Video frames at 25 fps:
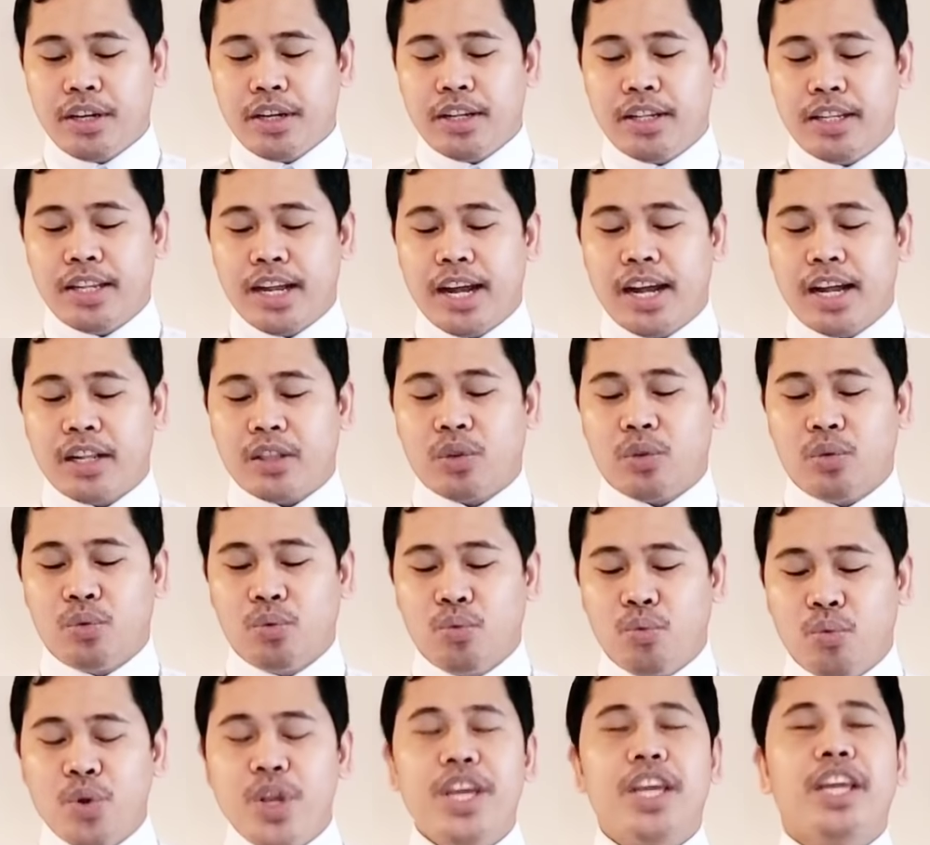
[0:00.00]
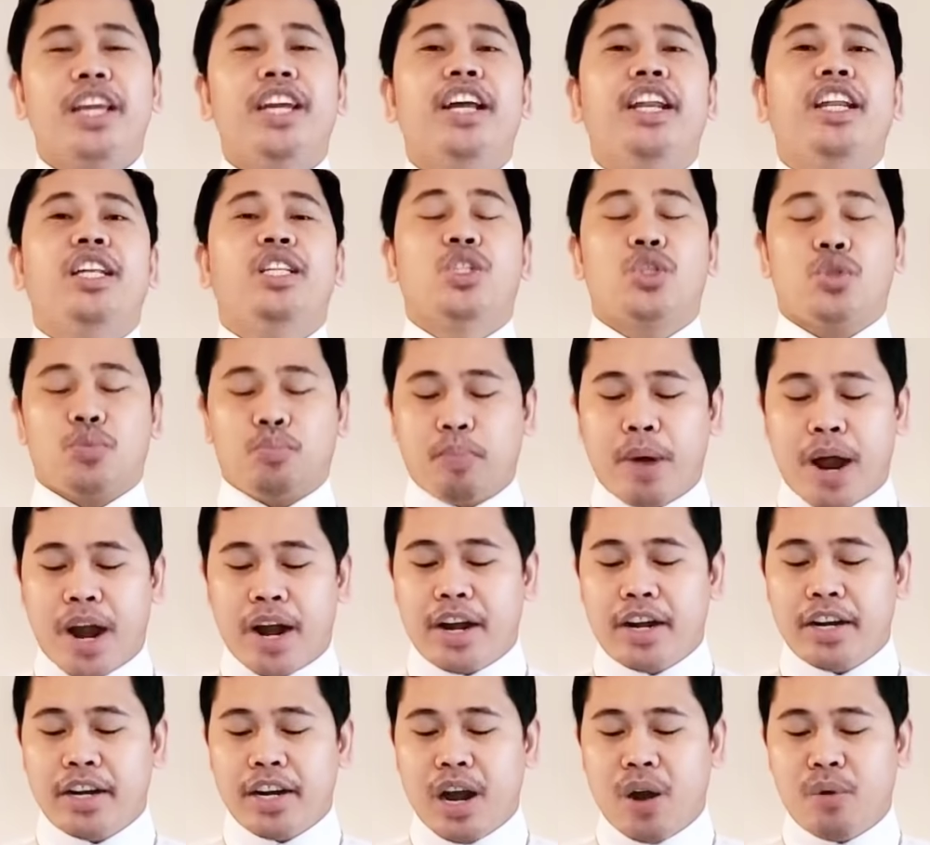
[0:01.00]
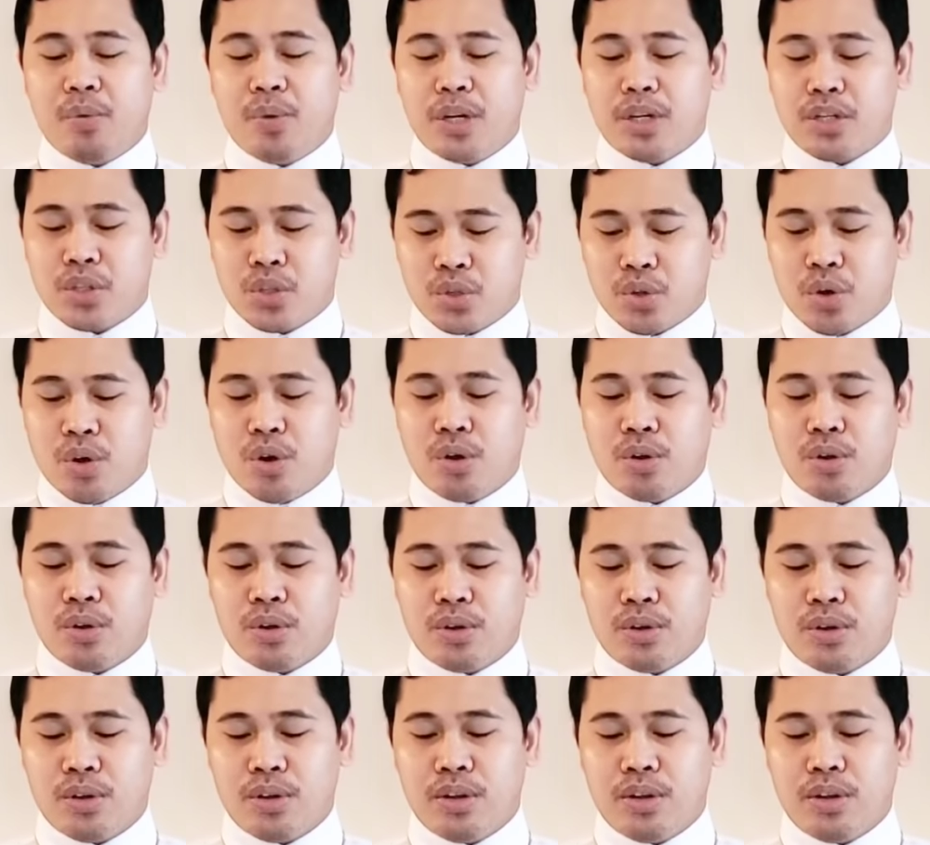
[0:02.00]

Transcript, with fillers: that we can inspire our soul.